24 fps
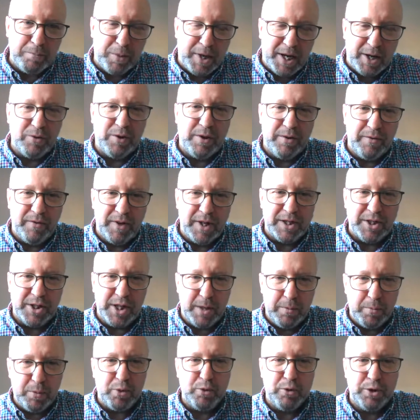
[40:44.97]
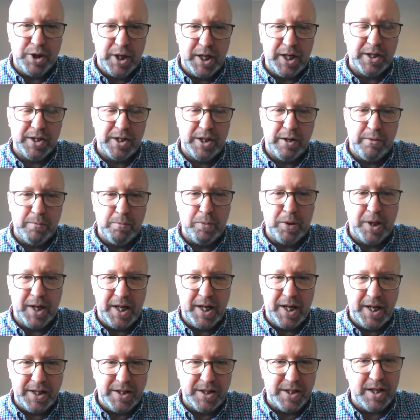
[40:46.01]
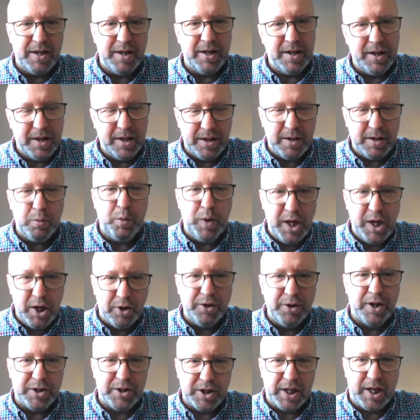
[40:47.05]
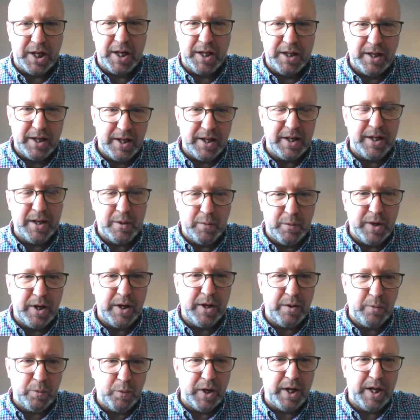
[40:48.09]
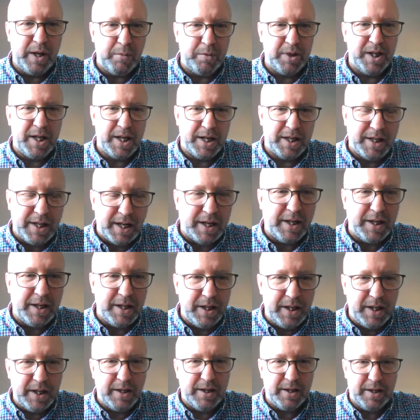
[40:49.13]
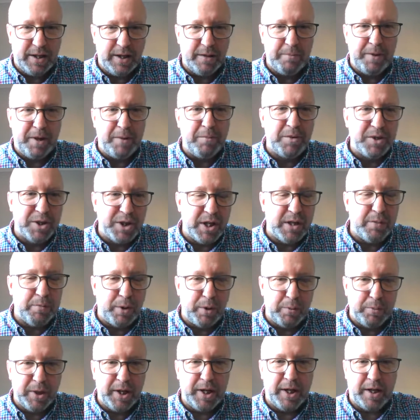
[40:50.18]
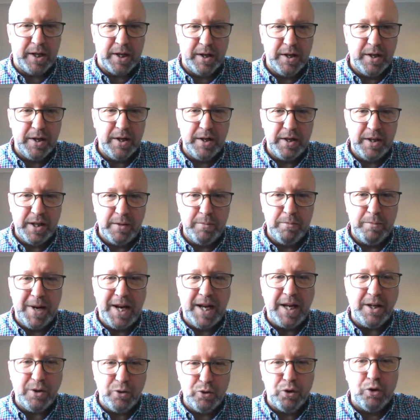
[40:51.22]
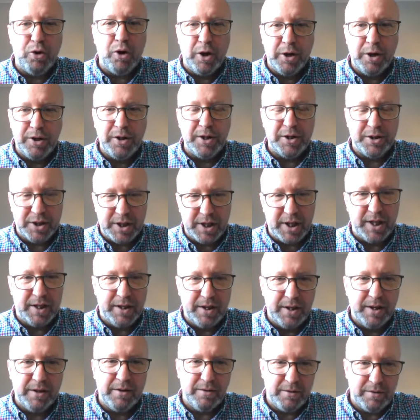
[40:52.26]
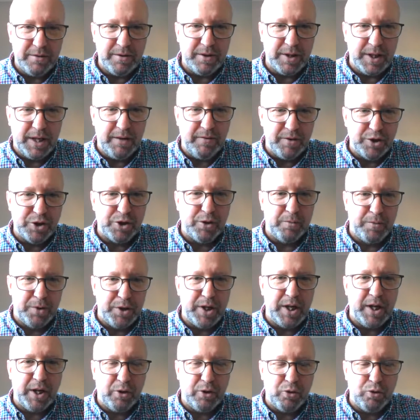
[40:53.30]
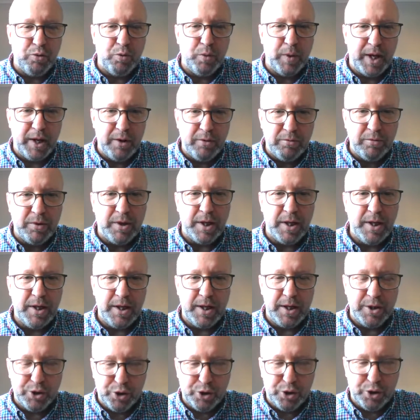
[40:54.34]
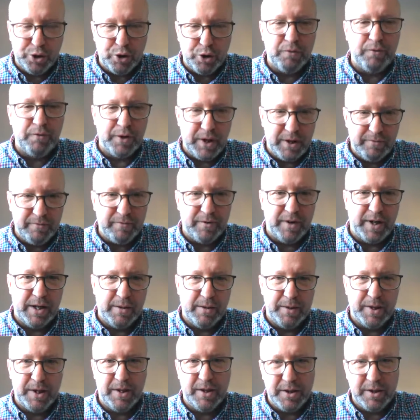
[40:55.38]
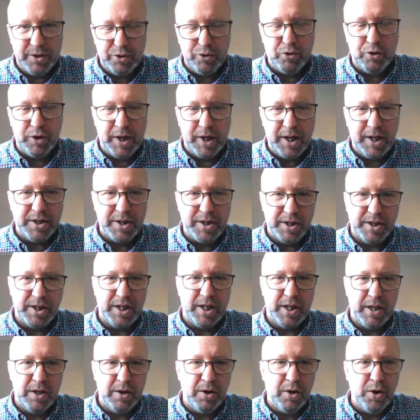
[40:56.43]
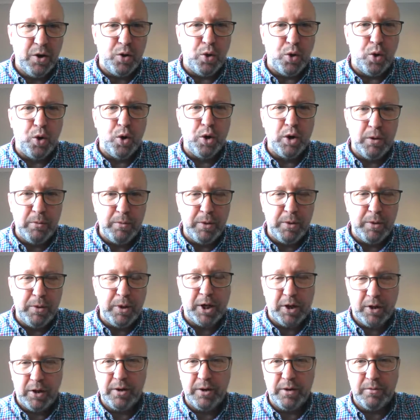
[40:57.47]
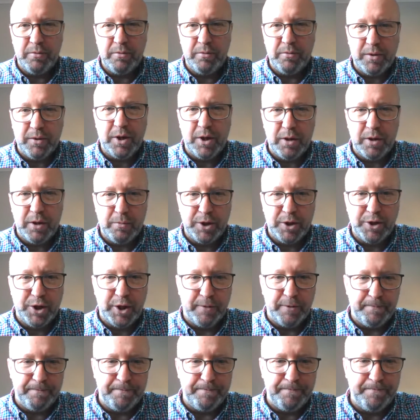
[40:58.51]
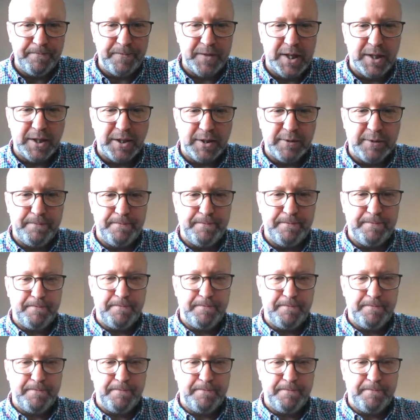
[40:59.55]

biodiversity projects are in place, that we understand it and we're able to articulate it to members of the public that might not understand that leaving something to grow wild is good for the environment and it's not necessarily all about cutting budget. Thanks.